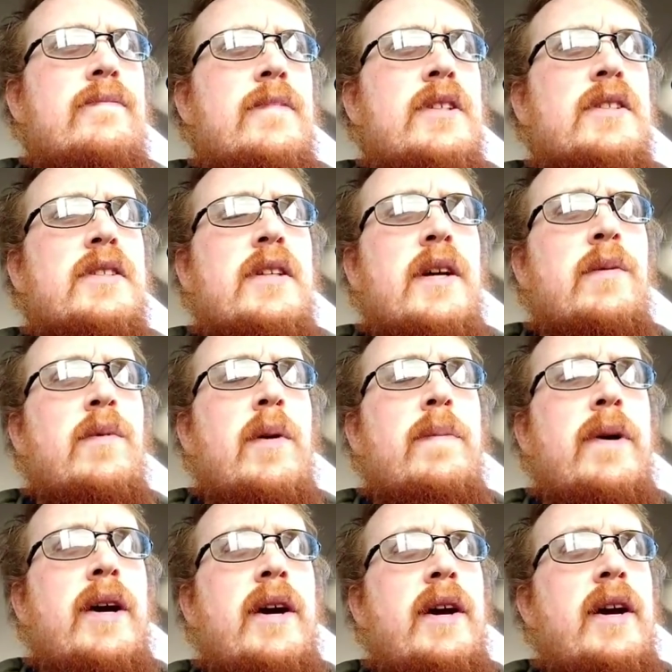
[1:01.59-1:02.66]
instead, we
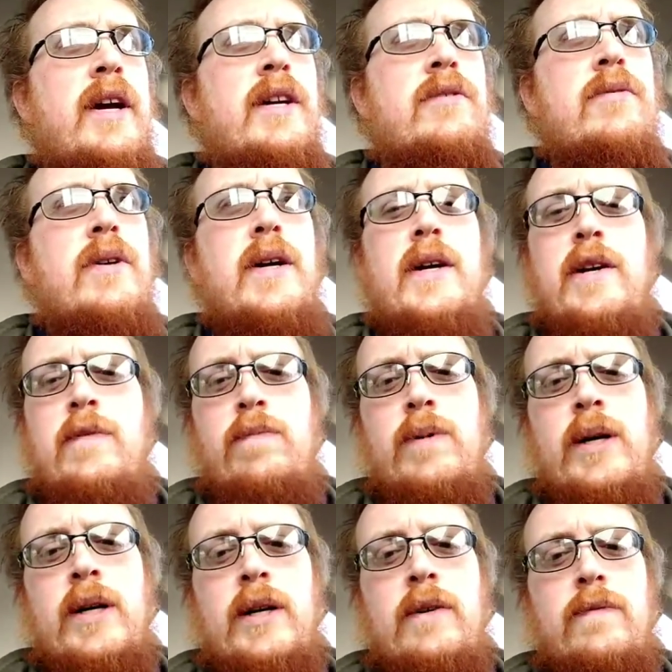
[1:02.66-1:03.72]
pay extra out of
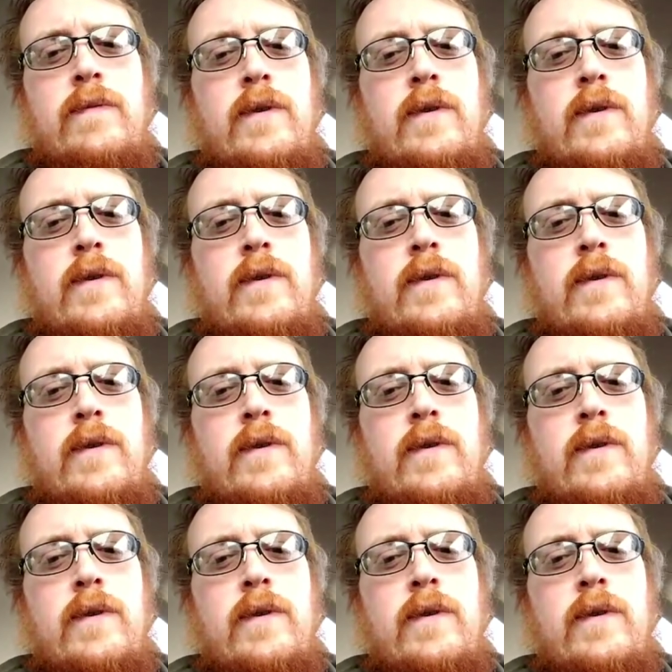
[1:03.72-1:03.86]
pocket